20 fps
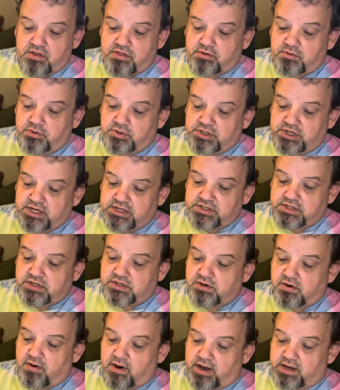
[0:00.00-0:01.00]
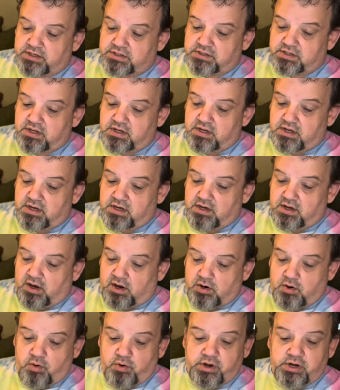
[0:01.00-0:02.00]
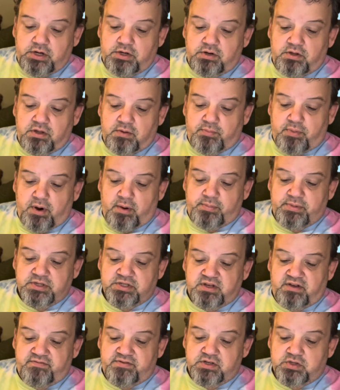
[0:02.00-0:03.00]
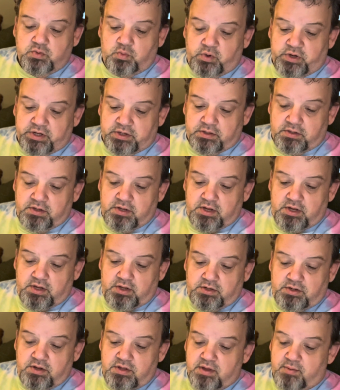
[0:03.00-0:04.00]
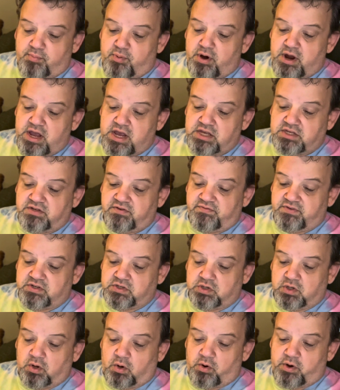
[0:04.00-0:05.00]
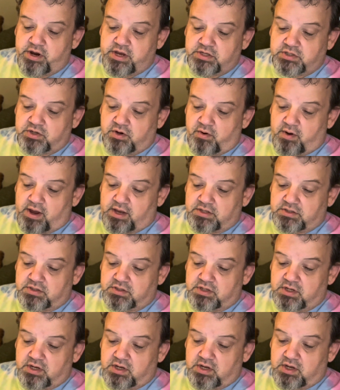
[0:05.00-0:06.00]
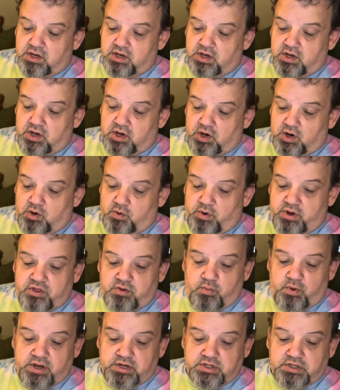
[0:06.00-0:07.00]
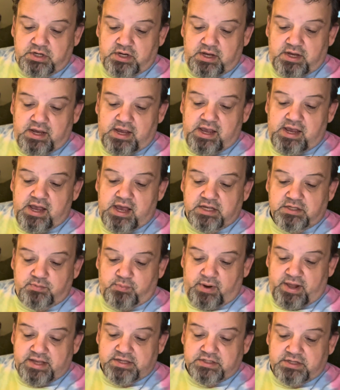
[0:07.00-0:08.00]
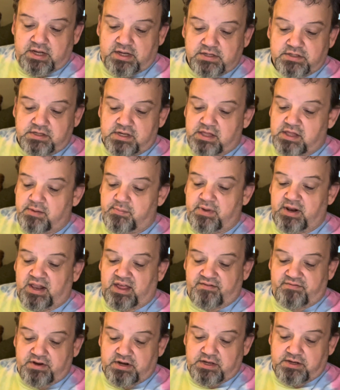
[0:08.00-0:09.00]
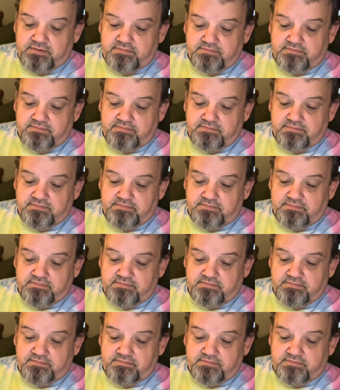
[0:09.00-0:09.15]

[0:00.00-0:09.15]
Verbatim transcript: through Jesus Christ, according to the purpose of his will, to the praise of his glorious grace, with which he has blessed us in the beloved.